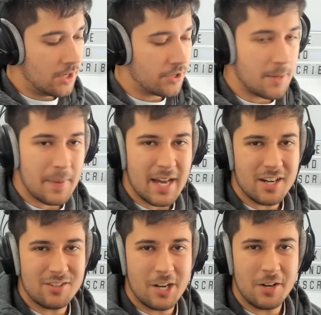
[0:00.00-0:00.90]
Looking
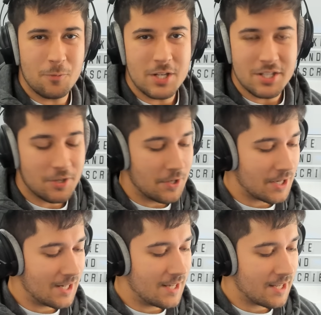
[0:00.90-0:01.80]
back, I kind of wish I got a
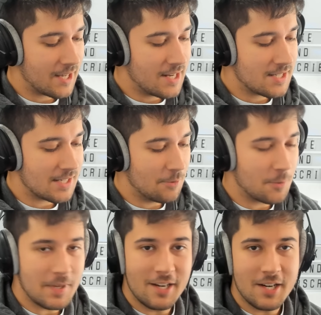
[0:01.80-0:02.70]
clear case. It would
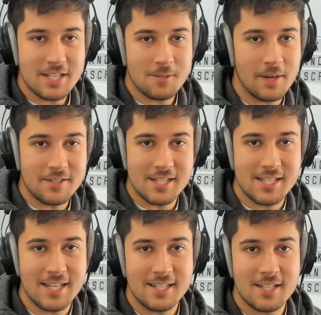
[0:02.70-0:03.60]
have been nice to be able to
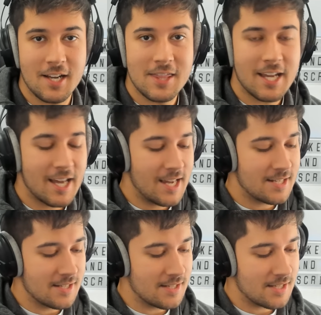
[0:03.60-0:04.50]
see inside the
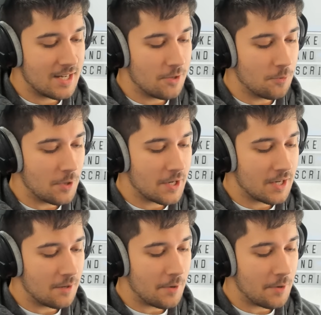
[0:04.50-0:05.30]
case and see it all working